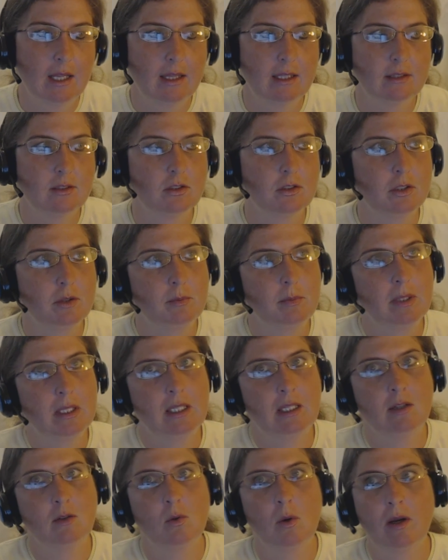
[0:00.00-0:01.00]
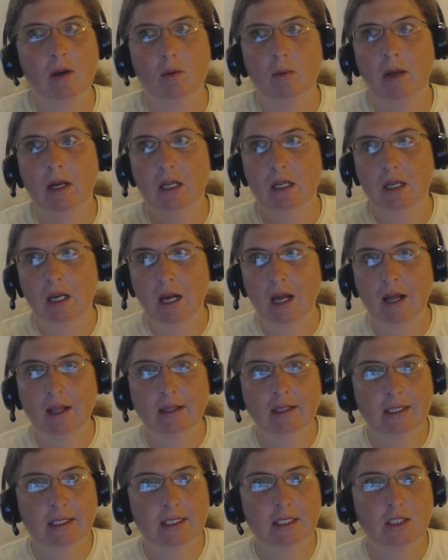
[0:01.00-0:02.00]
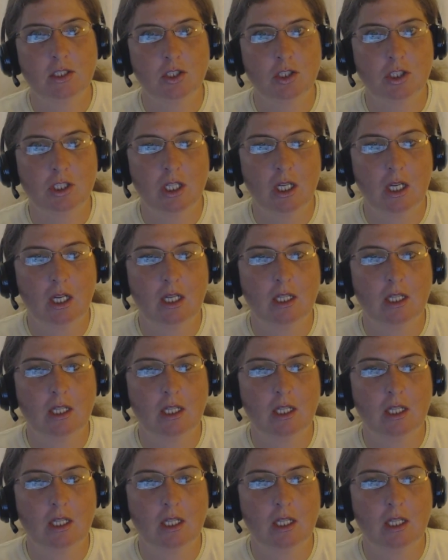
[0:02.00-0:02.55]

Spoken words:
This could be going away to college.